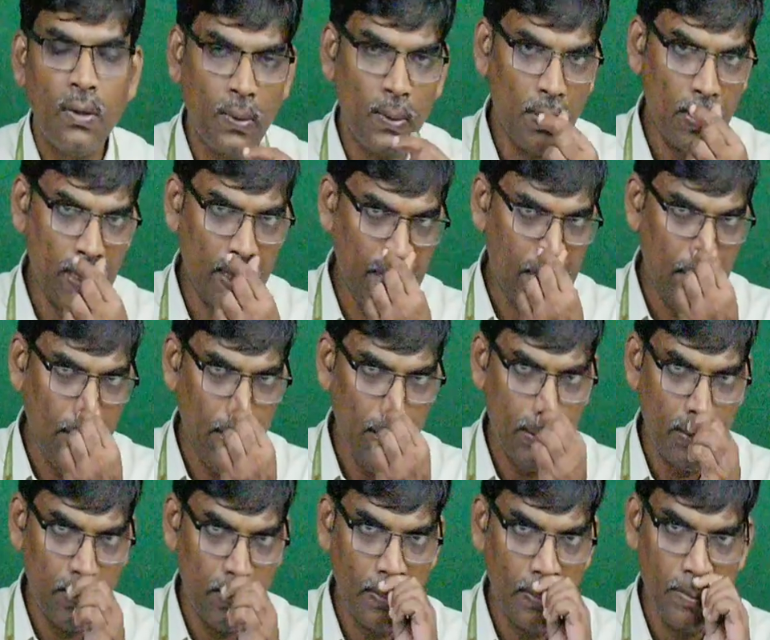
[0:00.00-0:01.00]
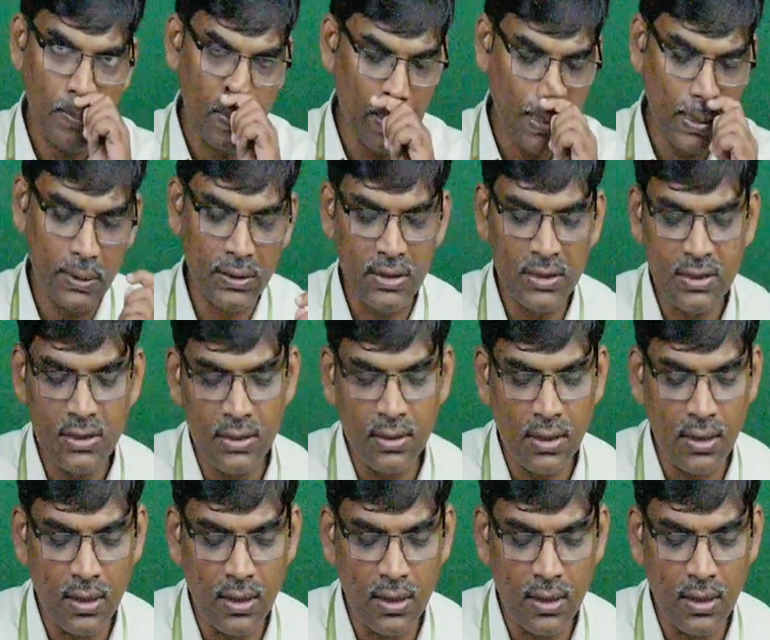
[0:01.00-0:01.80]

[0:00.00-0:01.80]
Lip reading: Okay, this is